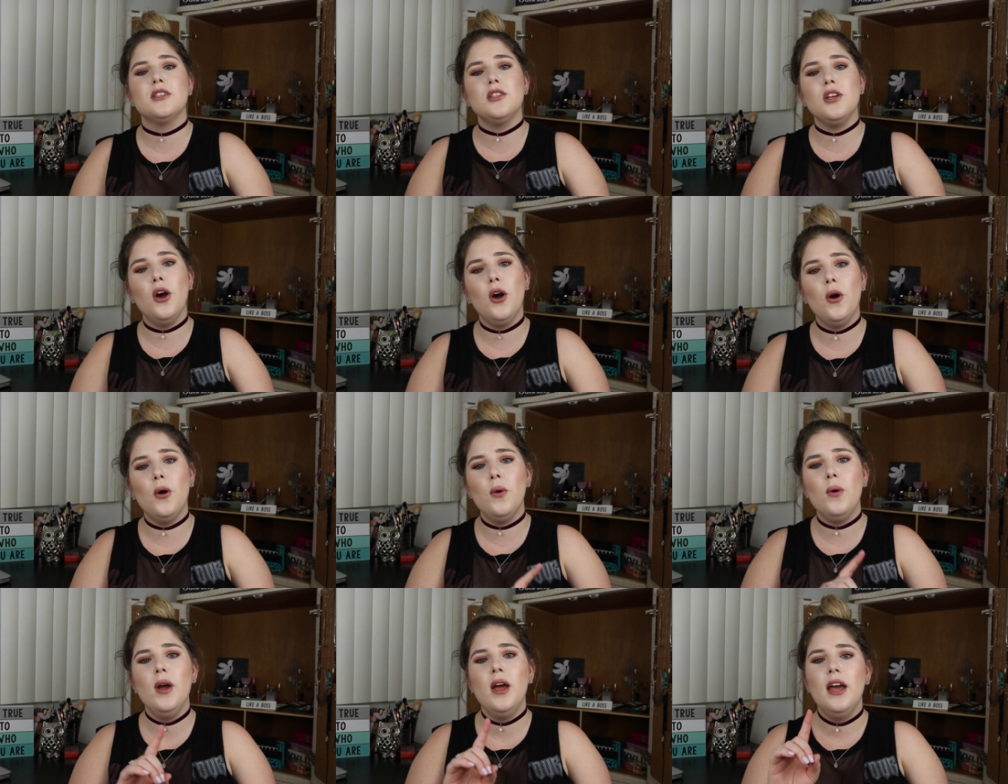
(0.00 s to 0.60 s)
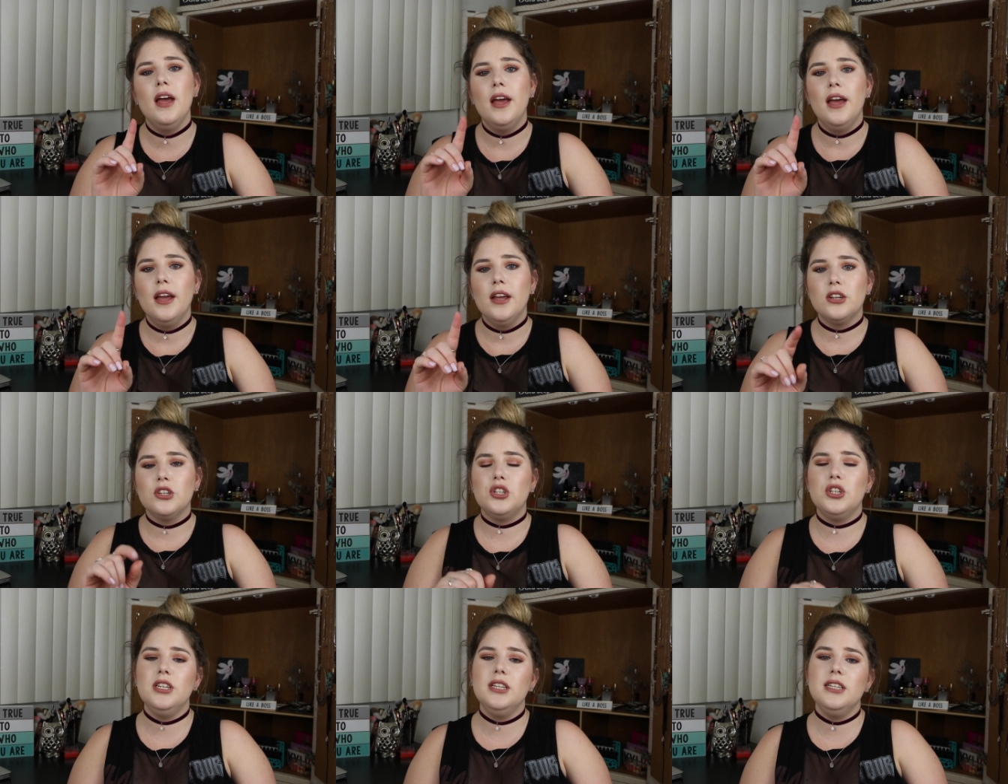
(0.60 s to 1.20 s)
So
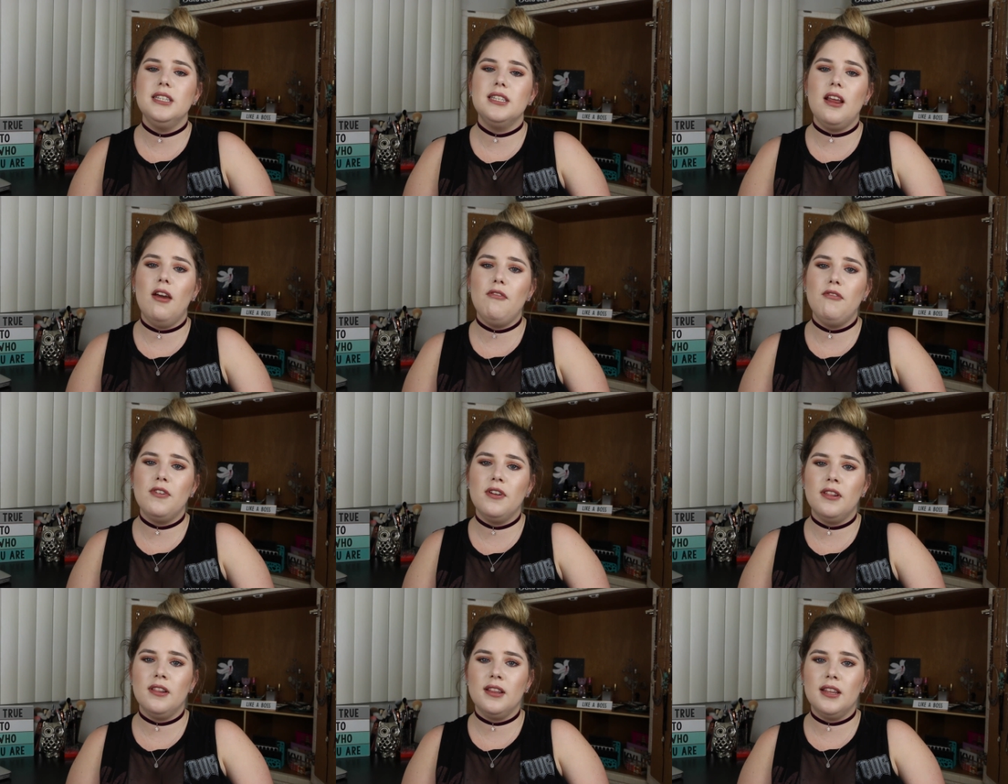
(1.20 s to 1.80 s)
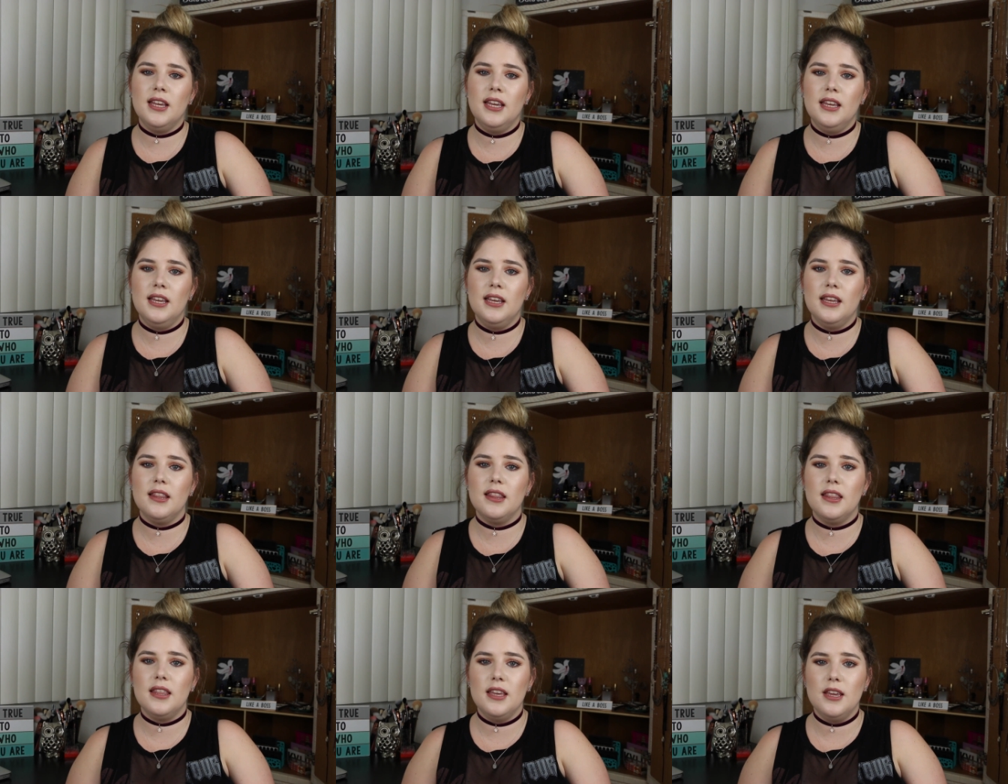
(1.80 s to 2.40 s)
she is
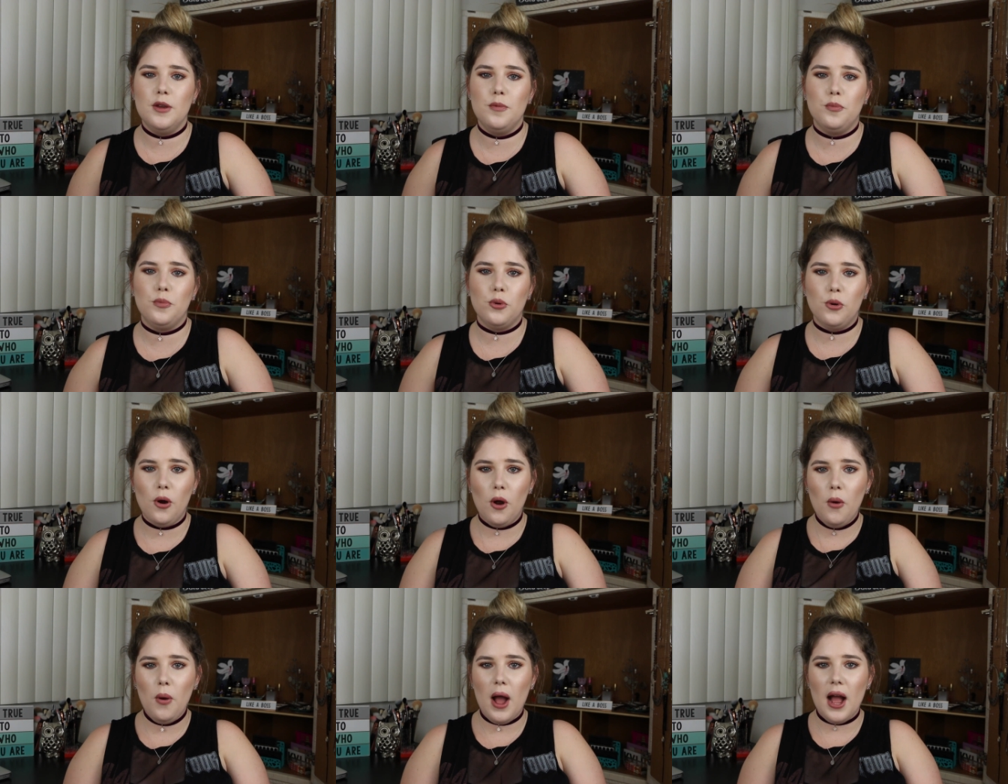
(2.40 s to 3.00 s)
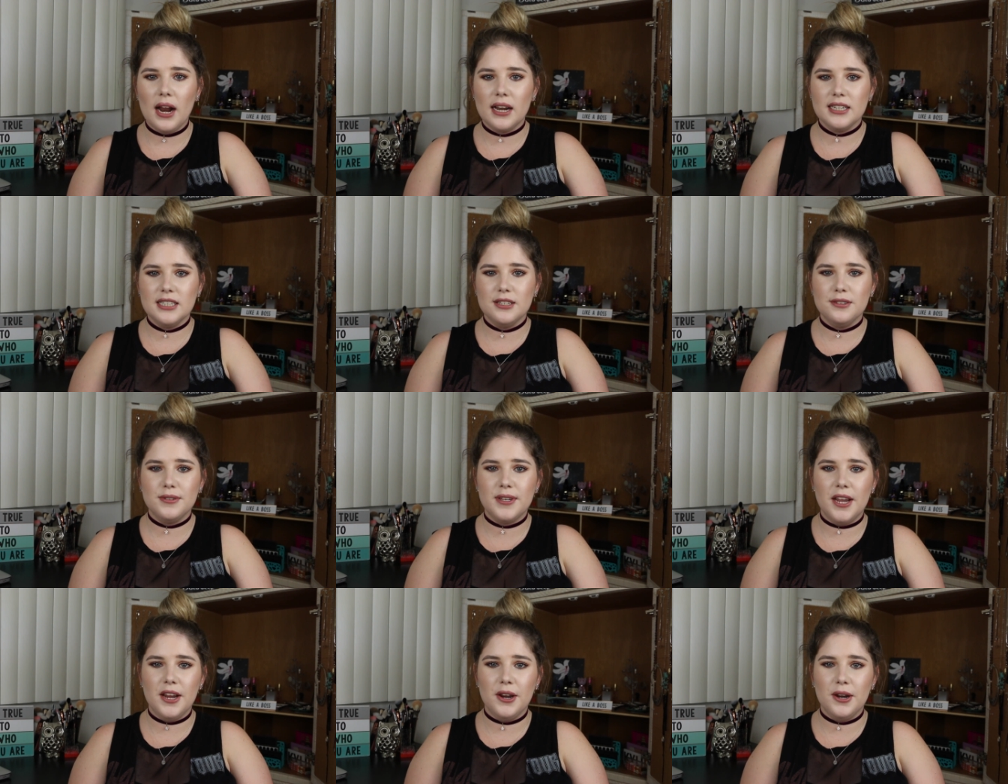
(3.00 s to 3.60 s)
definitely the
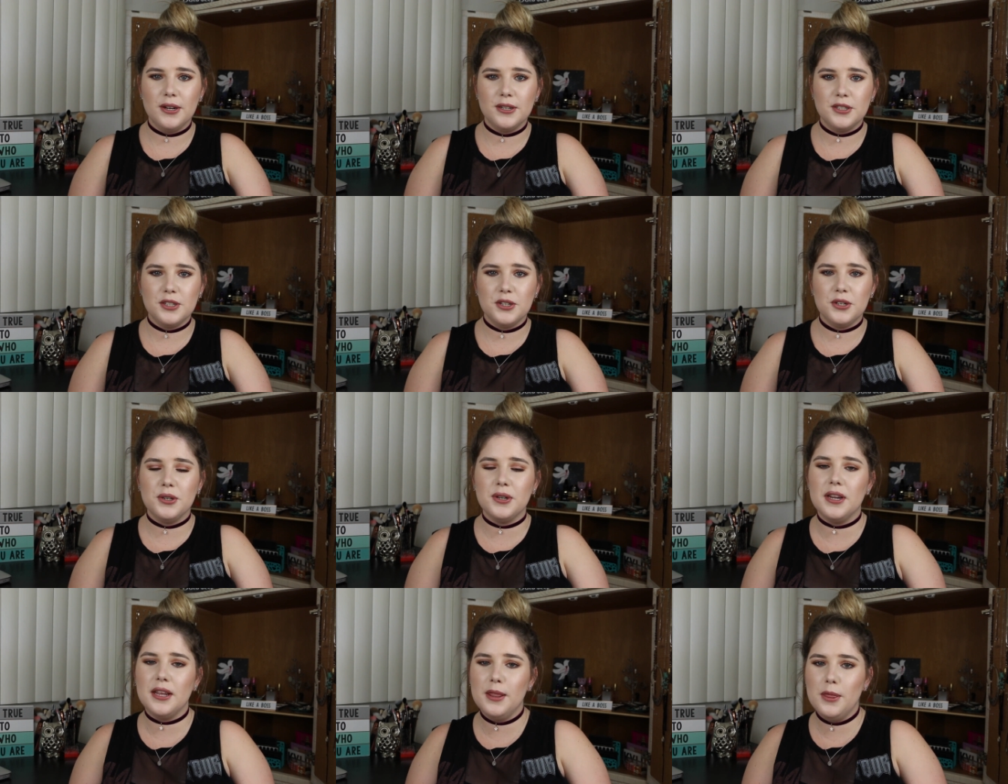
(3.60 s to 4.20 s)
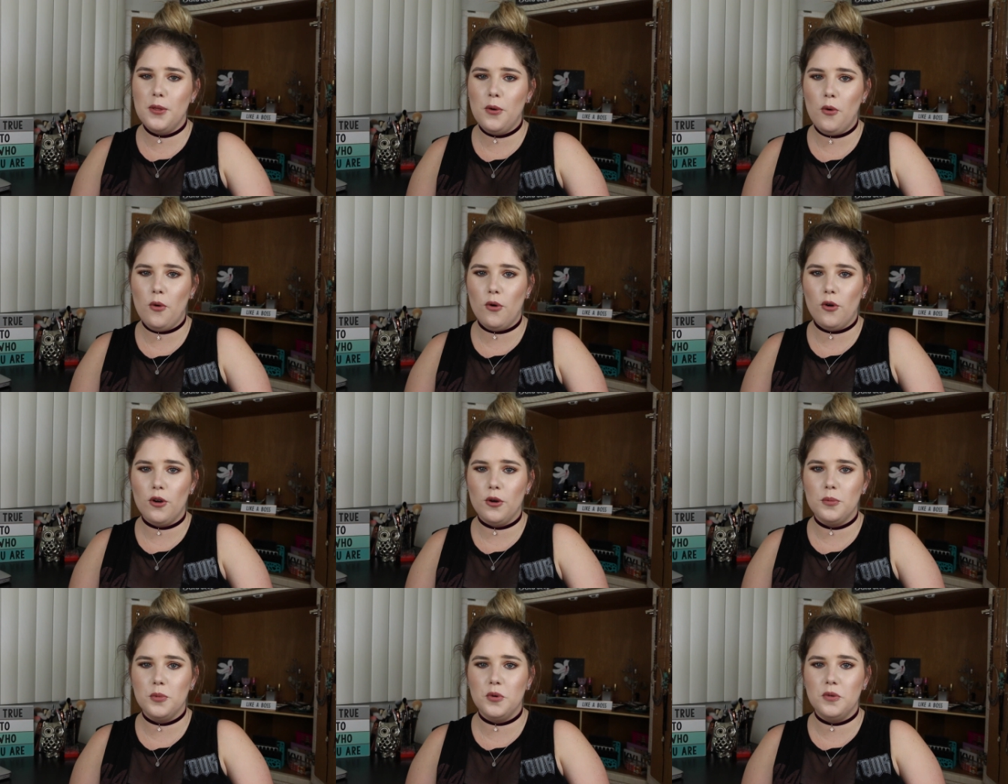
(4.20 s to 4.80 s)
proactive character in the
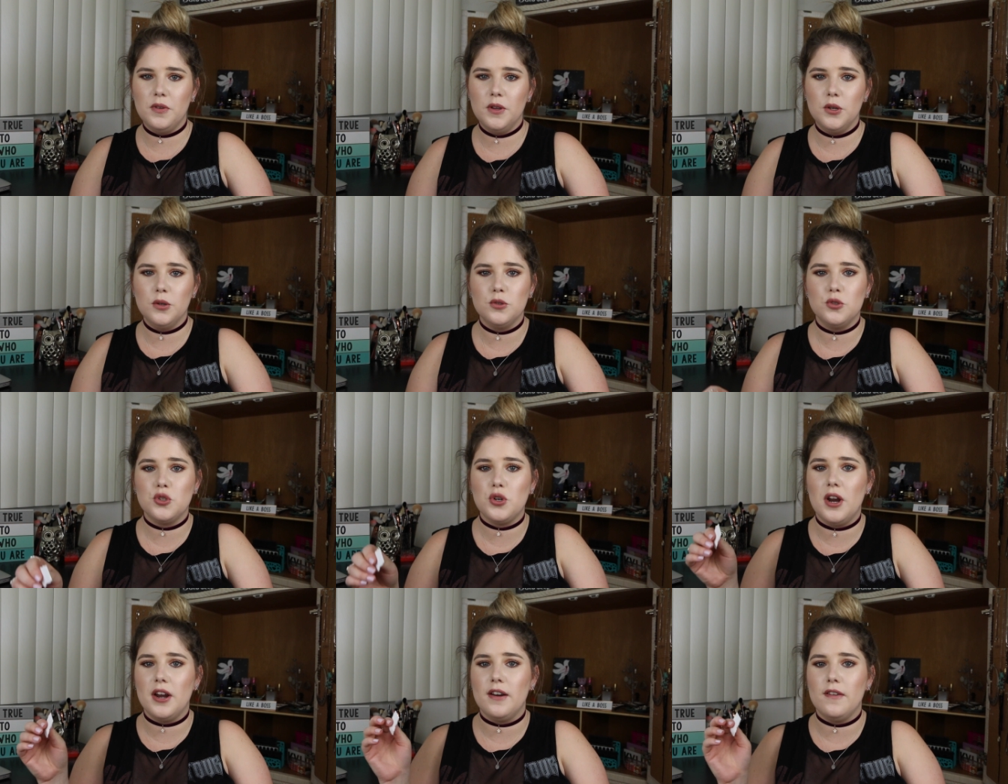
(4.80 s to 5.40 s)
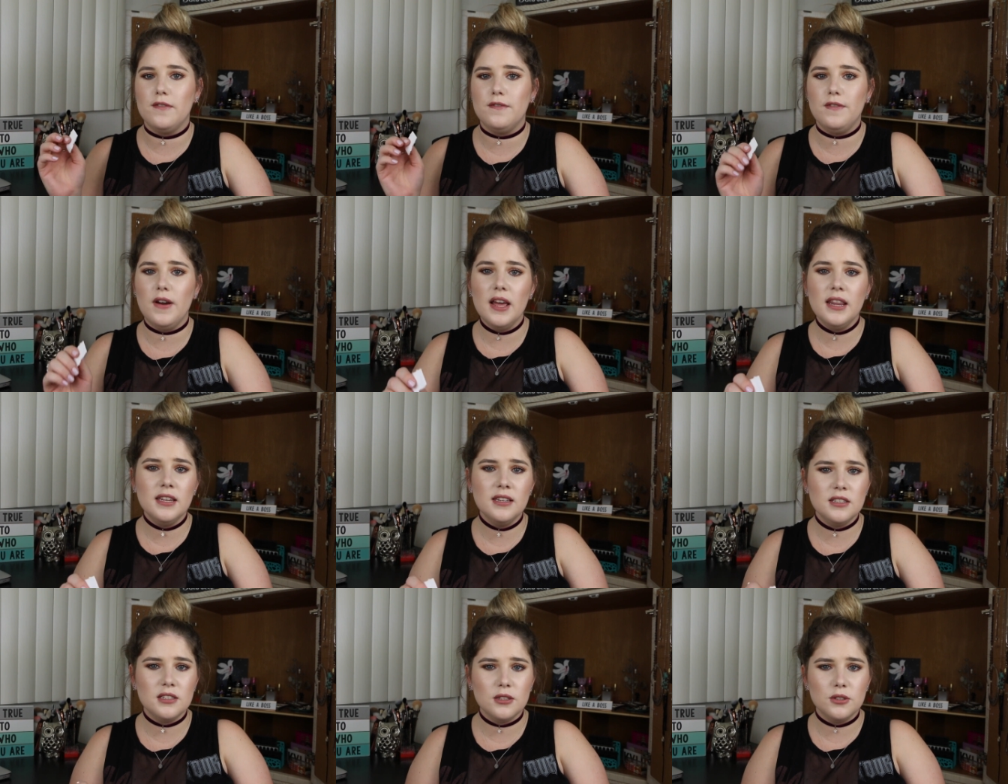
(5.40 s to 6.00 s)
horror movie who's trying to
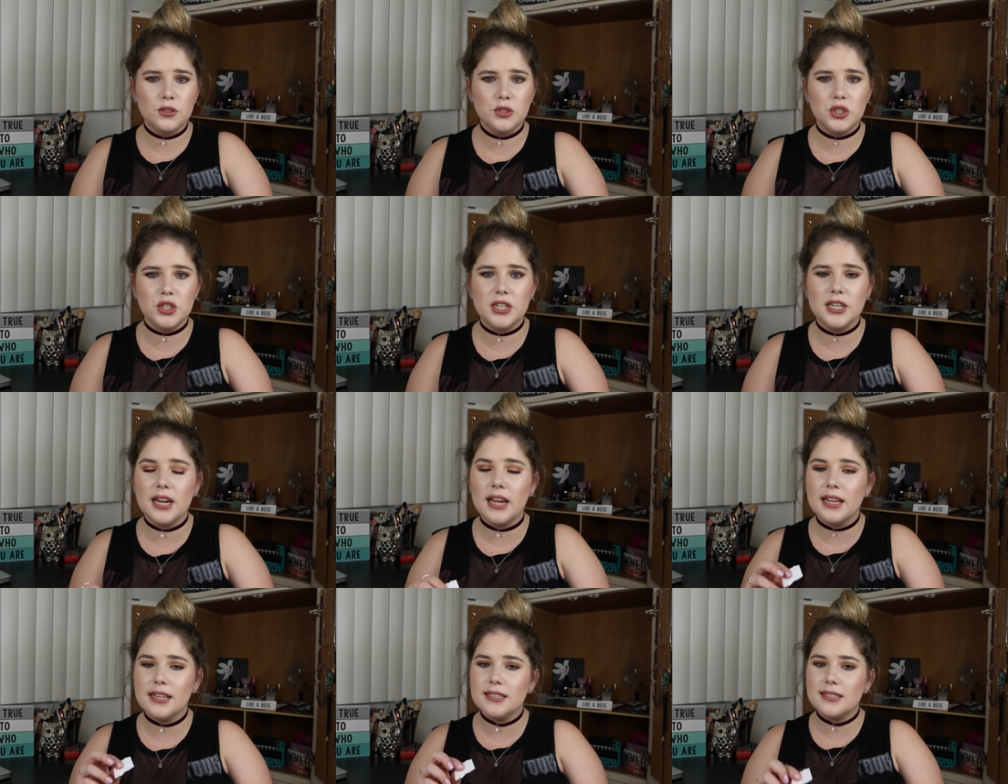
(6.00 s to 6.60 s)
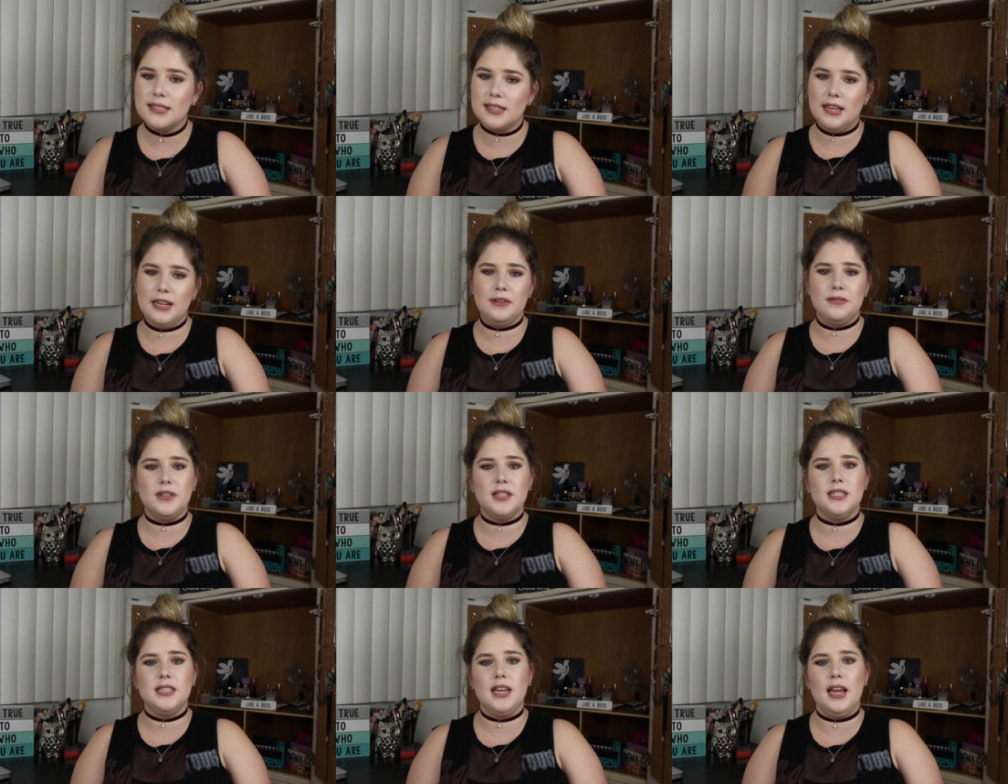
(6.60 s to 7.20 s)
find the solution and
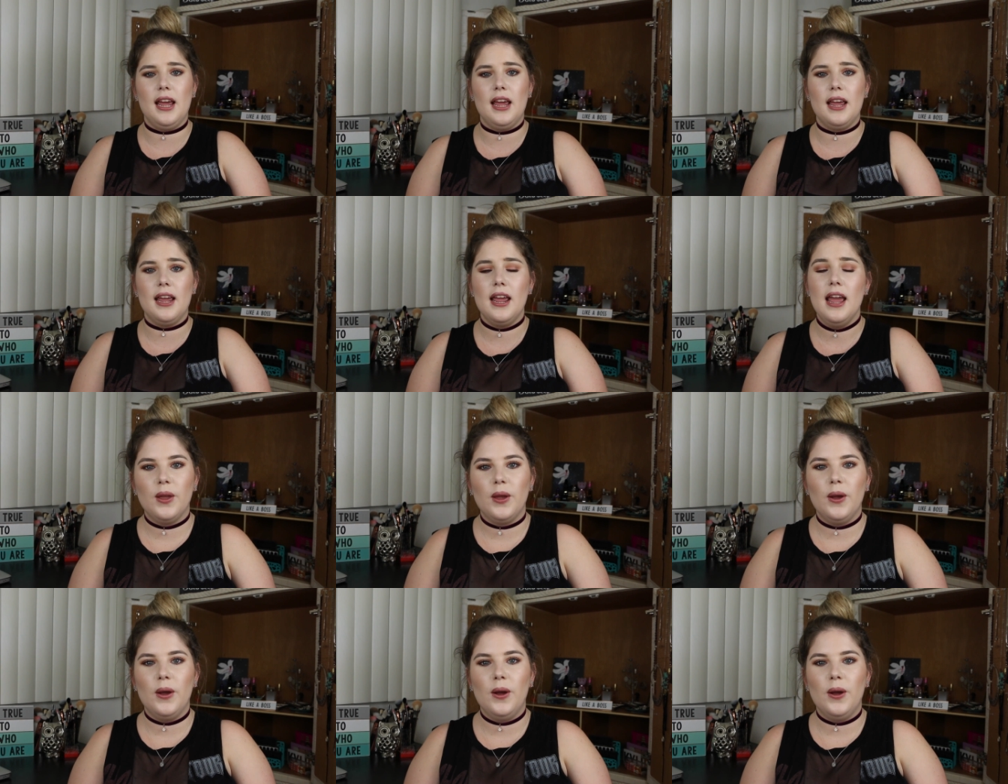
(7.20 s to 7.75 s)
save the day.